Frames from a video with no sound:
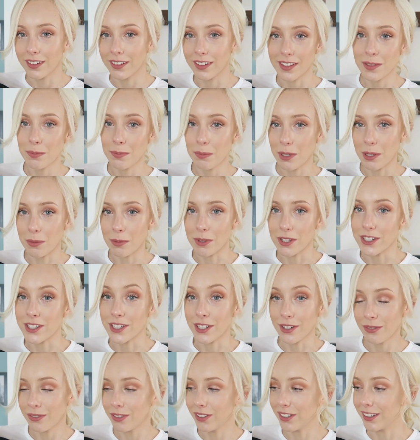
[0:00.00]
let's be a bit
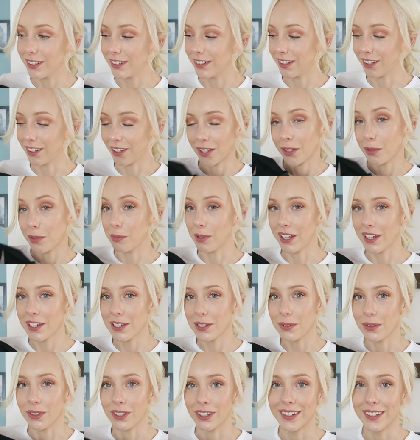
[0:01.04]
different, and I got the
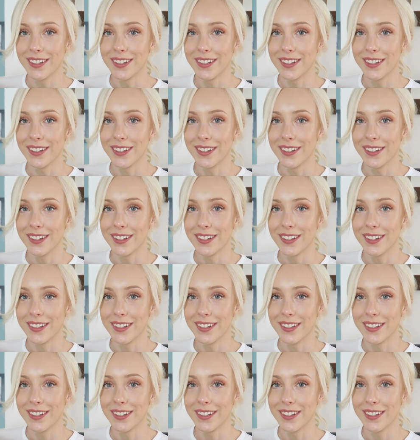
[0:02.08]
black